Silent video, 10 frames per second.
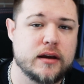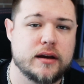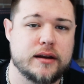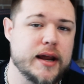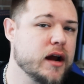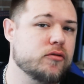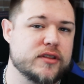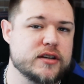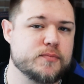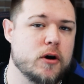Now
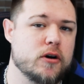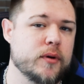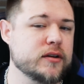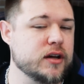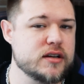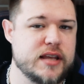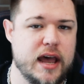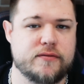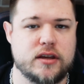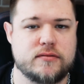this Pokemon does
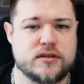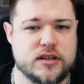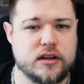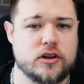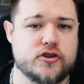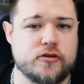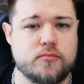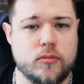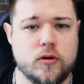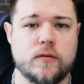have the signature
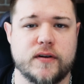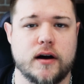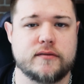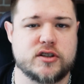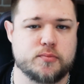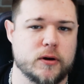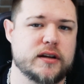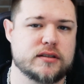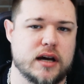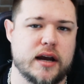move of
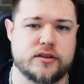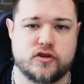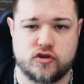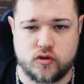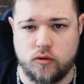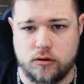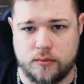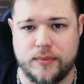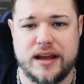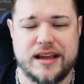Springtide Storm